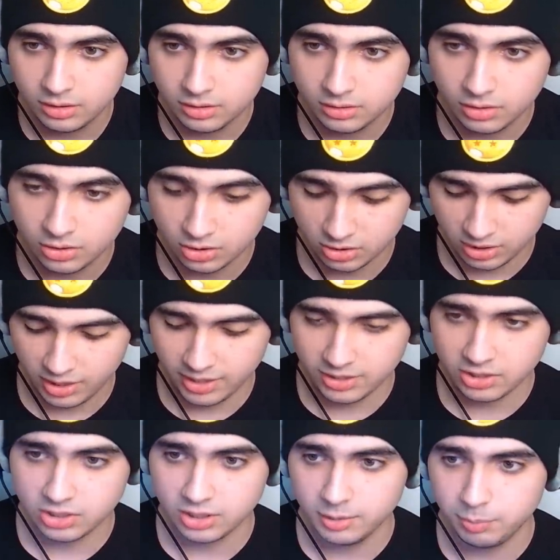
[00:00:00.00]
Does Tien
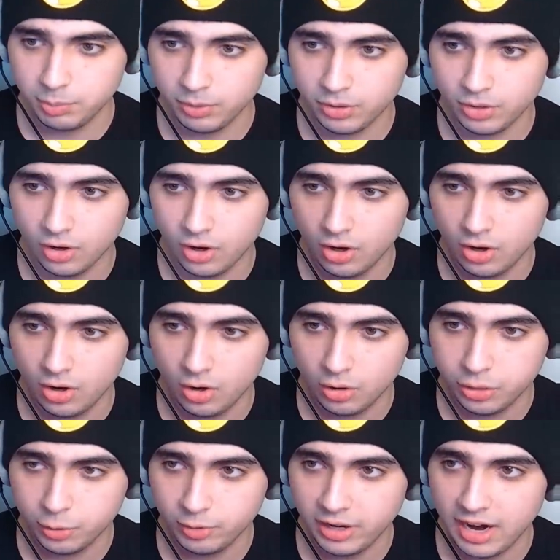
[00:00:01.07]
sleep with all
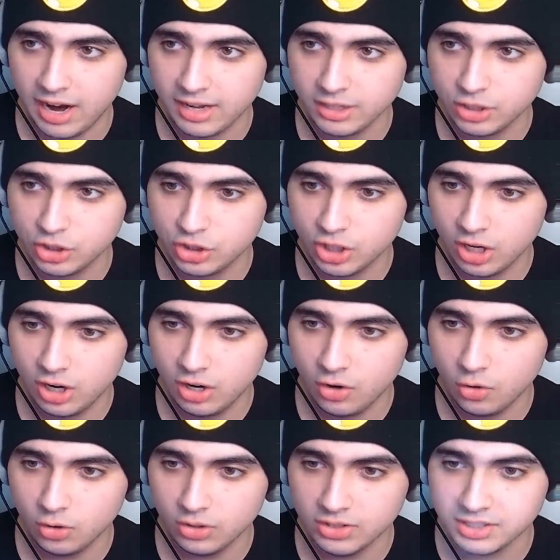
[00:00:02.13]
three eyes shut,
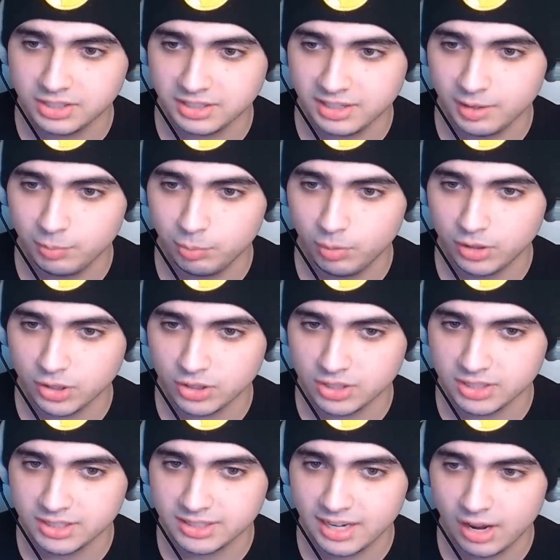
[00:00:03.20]
or does he keep one
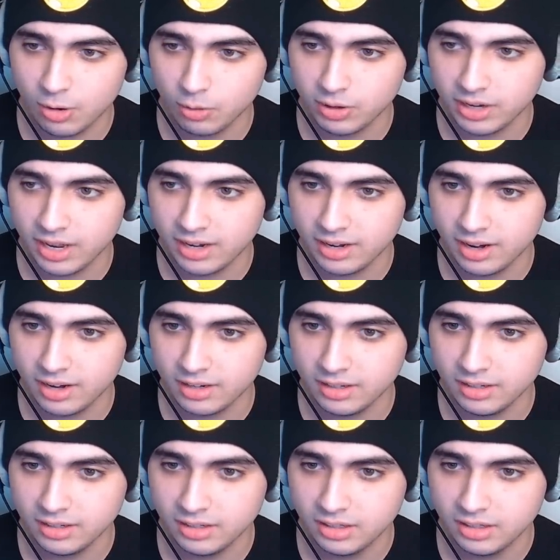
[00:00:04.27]
just scouting at night?